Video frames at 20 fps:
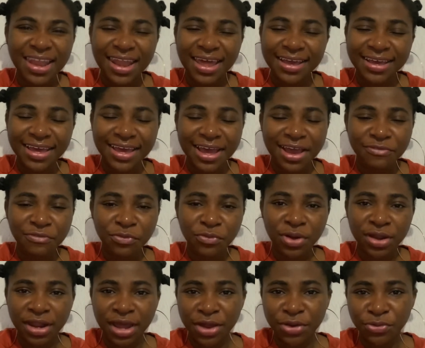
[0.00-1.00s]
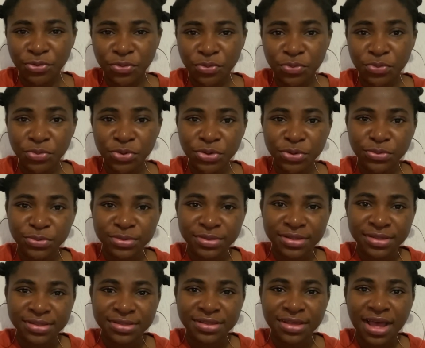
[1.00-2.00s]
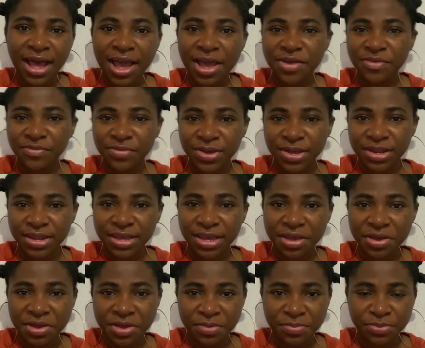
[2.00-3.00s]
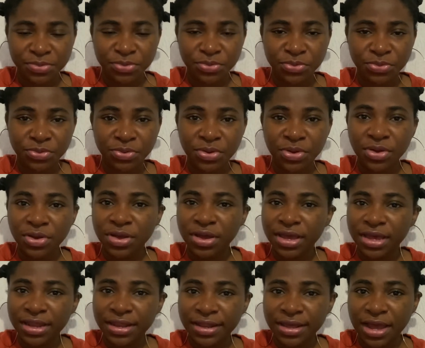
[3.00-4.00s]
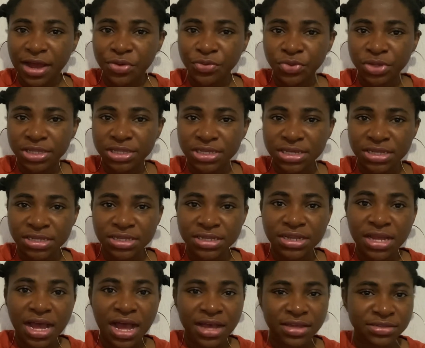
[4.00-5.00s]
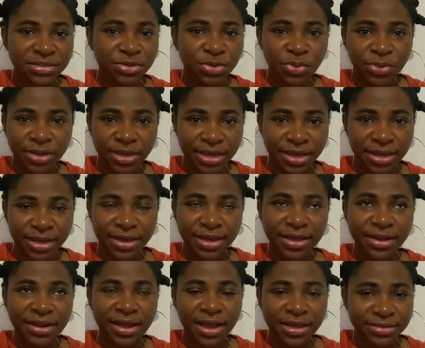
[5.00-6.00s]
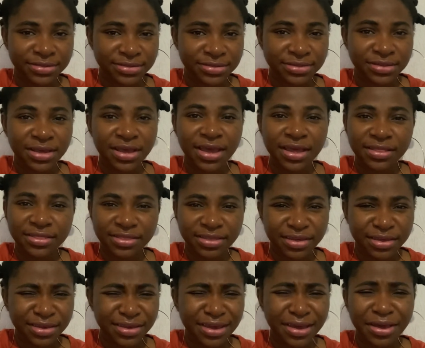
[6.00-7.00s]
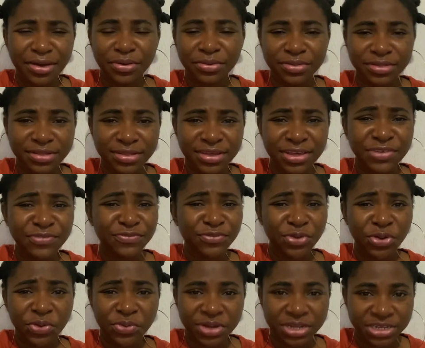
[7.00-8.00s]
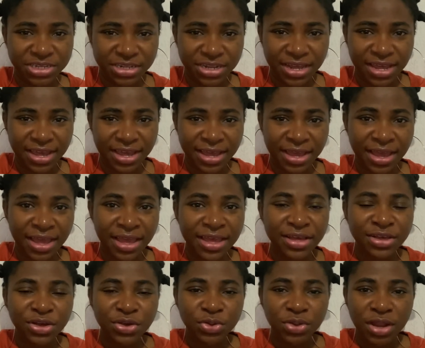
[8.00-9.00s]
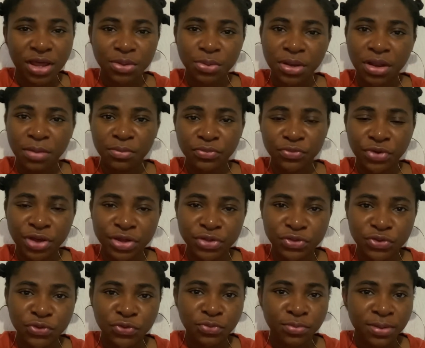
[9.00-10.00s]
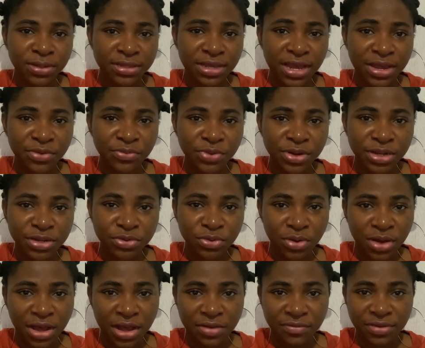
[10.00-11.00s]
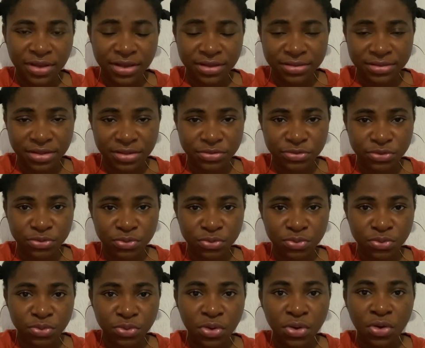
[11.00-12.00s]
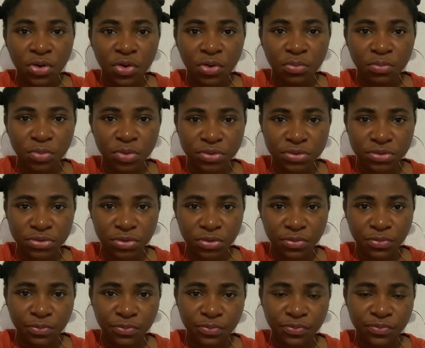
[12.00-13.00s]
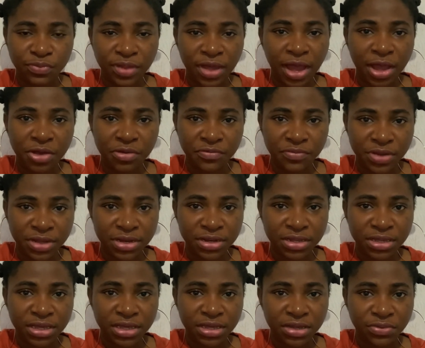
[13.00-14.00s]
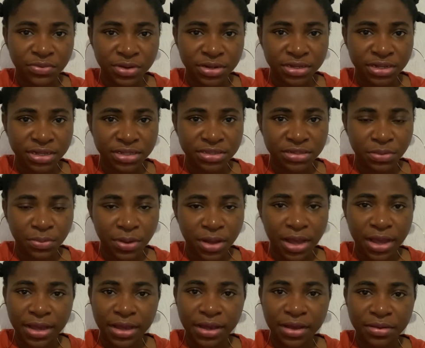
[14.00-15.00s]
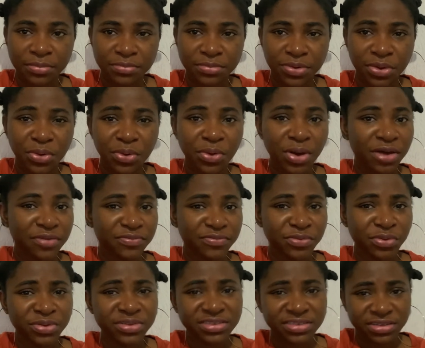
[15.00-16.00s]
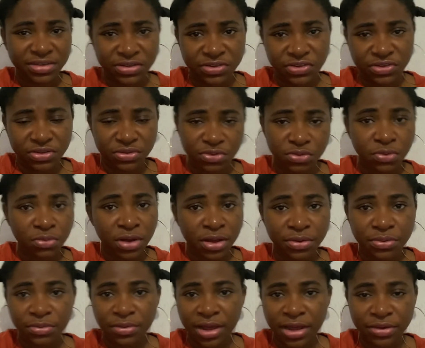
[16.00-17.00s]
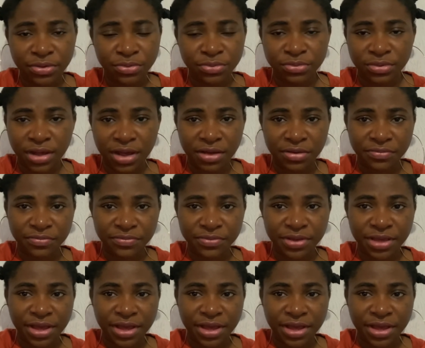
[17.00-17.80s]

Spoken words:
Like, everyone I know who uses Ayurvedic herbs to in their routine has long hair and has thick, healthy, flourishing hair. So that's what I'm trying to do, but I really don't have access to most of the Ayurvedic ingredients where I am, or I've not searched, so I don't have.